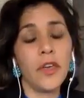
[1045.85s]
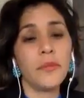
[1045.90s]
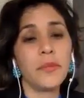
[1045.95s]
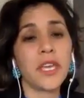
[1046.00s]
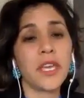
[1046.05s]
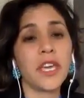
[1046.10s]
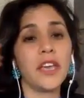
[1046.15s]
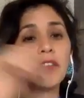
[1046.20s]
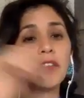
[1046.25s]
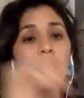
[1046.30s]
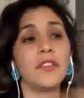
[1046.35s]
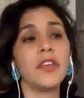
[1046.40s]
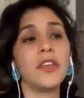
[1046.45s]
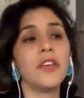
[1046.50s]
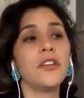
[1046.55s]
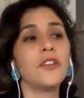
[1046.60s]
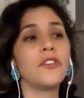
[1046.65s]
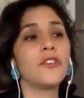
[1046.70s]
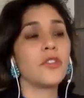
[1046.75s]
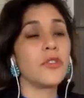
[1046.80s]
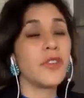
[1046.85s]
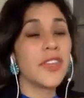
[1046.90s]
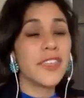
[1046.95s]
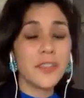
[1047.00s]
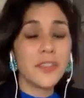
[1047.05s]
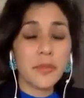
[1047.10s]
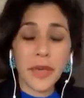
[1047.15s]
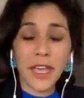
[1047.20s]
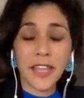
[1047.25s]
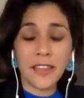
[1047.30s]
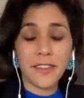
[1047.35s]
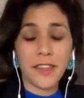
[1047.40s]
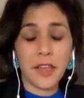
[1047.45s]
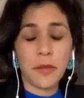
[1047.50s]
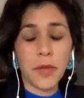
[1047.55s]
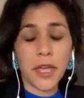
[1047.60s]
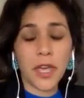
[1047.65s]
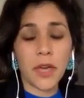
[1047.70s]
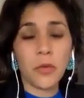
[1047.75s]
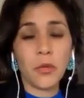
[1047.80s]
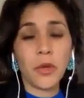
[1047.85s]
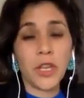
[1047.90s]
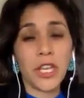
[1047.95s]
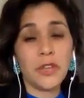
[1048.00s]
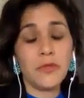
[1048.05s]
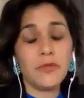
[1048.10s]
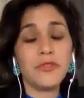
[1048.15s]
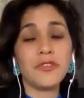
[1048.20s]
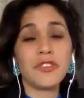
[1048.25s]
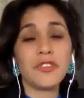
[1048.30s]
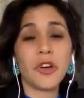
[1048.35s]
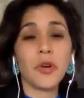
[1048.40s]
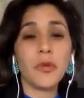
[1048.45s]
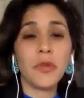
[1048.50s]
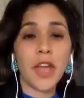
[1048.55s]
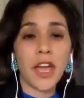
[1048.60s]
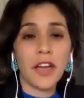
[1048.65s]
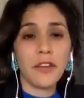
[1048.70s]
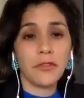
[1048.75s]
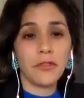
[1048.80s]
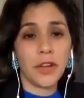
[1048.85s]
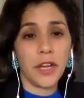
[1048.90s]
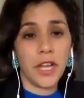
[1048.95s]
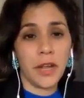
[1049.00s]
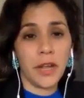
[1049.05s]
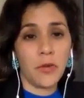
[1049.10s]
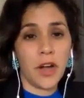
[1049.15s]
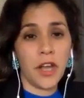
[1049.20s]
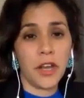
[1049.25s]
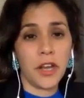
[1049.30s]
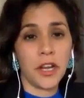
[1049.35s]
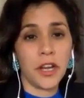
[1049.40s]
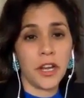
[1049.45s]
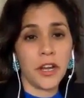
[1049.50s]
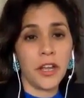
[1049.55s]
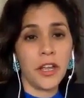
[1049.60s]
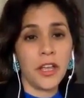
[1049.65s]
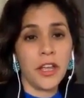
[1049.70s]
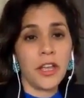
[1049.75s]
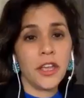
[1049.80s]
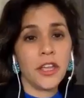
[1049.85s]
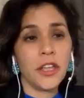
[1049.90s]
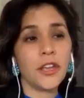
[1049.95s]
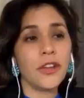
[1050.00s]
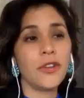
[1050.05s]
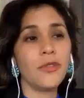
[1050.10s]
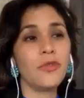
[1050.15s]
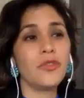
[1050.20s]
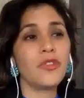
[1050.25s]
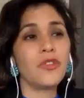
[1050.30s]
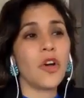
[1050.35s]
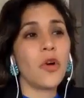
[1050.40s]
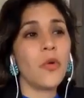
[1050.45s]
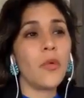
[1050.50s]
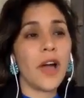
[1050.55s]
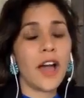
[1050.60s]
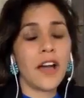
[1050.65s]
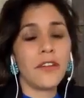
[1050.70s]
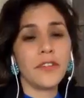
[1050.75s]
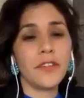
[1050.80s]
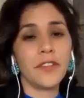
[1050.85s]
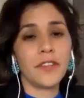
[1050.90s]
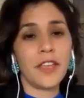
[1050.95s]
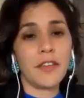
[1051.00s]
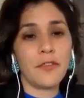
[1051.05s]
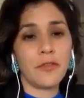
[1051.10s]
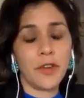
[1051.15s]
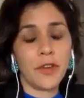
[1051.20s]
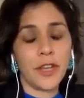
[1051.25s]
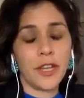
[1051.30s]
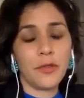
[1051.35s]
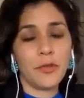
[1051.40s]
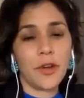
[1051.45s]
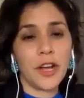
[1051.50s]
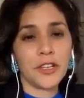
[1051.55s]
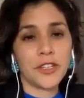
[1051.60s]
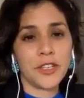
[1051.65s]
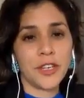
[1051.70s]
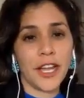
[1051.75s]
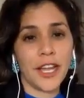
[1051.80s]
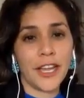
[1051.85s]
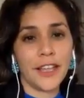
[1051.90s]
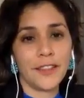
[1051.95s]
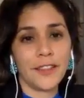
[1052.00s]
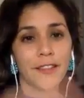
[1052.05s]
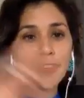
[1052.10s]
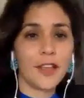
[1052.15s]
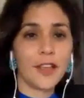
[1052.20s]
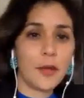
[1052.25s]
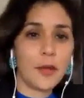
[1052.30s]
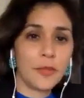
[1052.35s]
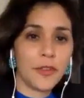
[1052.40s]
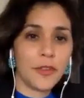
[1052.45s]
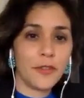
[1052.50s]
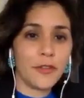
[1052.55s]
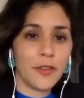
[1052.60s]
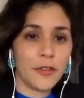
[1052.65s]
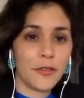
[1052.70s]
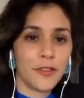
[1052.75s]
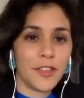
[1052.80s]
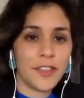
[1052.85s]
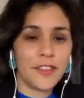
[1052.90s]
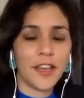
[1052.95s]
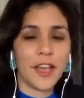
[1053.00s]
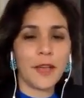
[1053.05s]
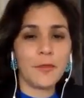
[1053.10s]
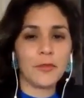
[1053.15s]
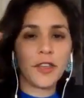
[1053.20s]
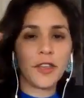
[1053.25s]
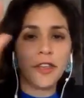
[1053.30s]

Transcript: Because during the pandemic, when you don't have running water, you don't have a safe way to wash your hands up to 50 times.